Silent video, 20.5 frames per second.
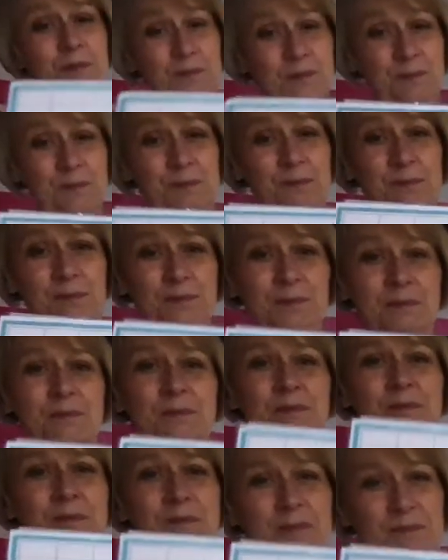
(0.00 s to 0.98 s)

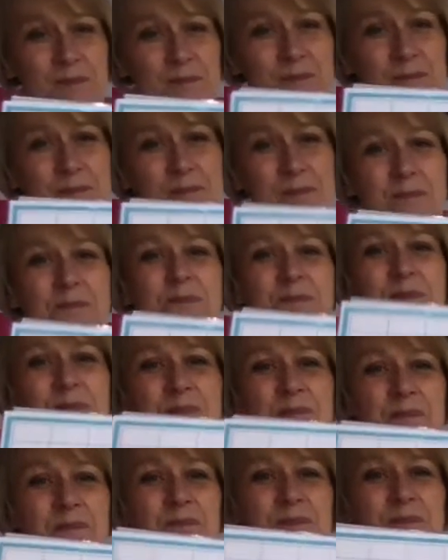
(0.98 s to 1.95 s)

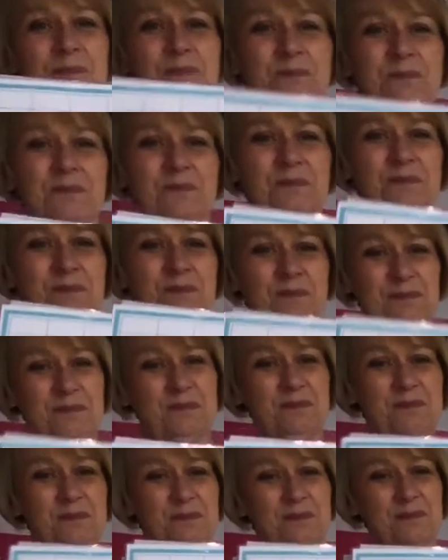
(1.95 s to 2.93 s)

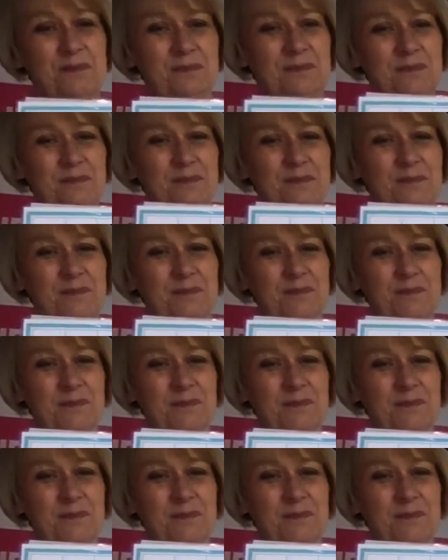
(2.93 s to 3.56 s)
[no speech]